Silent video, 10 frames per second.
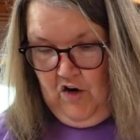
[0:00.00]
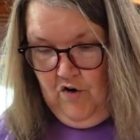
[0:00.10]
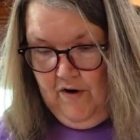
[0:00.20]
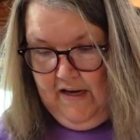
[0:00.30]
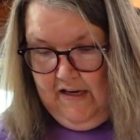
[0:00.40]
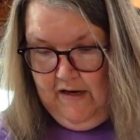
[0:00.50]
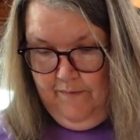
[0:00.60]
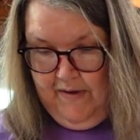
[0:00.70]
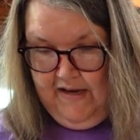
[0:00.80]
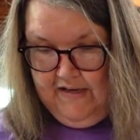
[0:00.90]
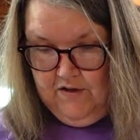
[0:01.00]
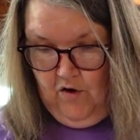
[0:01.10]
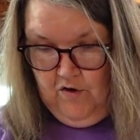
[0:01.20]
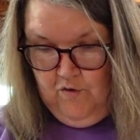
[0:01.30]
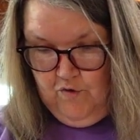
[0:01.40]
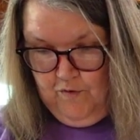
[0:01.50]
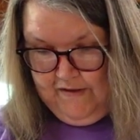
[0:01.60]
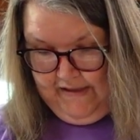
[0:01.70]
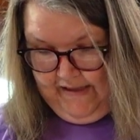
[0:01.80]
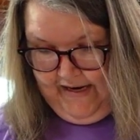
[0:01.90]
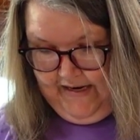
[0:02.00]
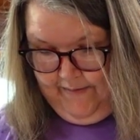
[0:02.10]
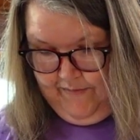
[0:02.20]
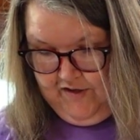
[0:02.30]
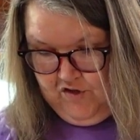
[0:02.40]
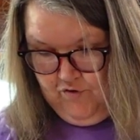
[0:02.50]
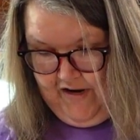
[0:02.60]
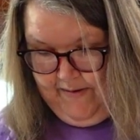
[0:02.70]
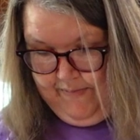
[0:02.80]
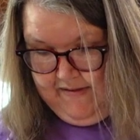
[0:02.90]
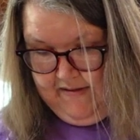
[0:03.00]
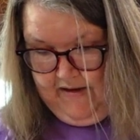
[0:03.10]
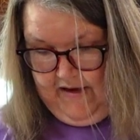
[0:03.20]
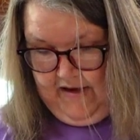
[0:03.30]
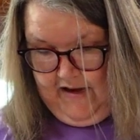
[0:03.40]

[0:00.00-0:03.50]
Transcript: grain because all you do is line up the stripes.